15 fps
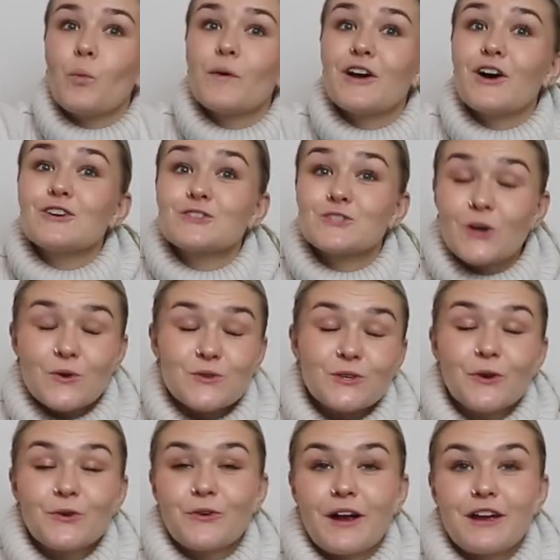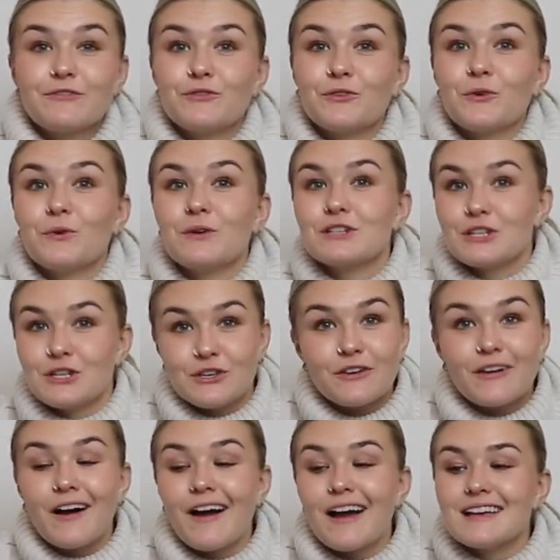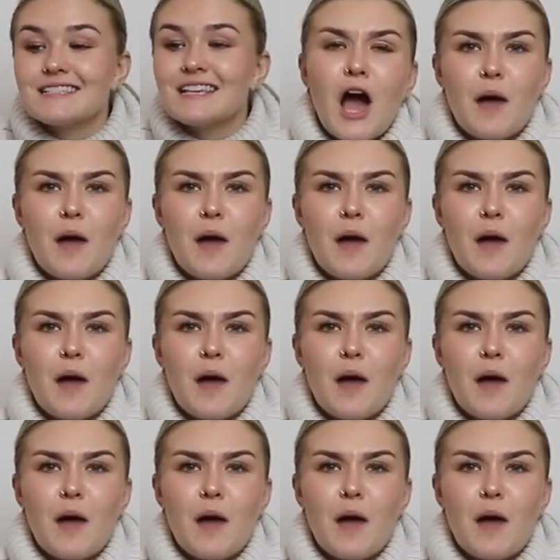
We are so grateful to you guys.